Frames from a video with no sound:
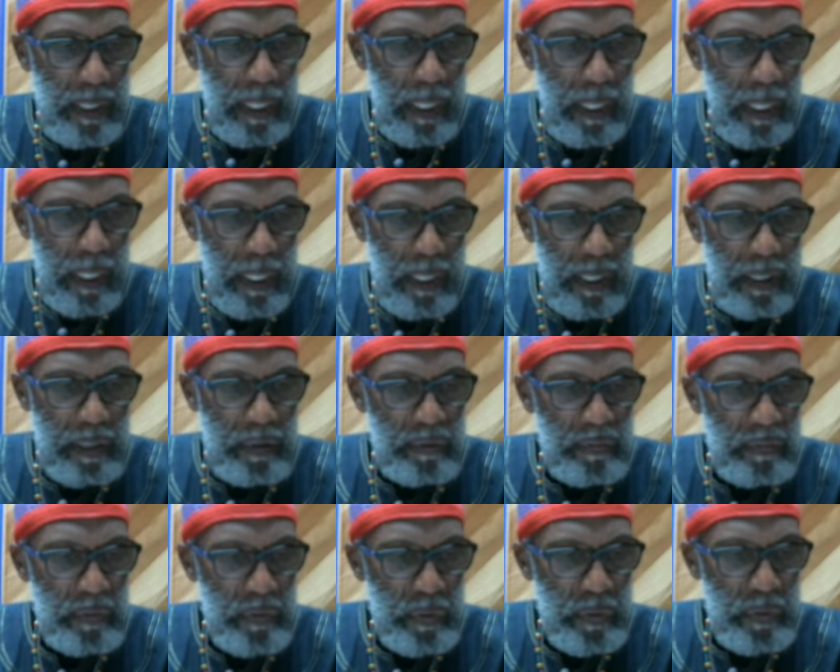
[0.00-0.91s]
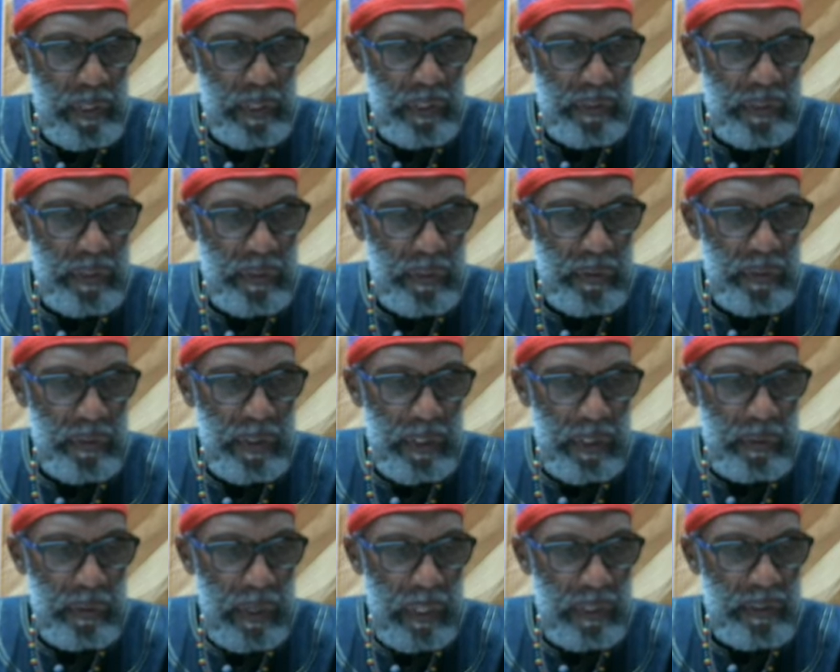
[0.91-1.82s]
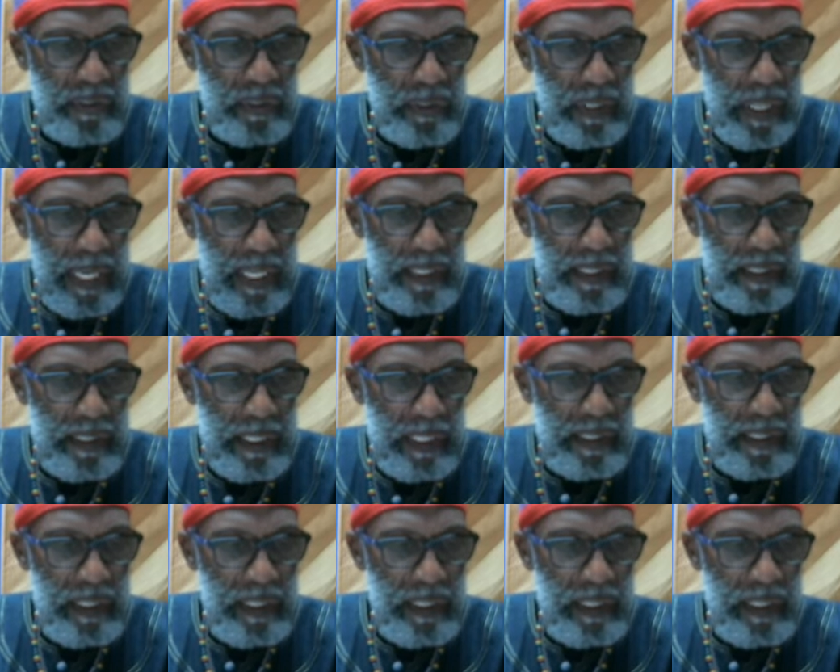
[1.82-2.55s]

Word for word: Hunger and food insecurity across the United States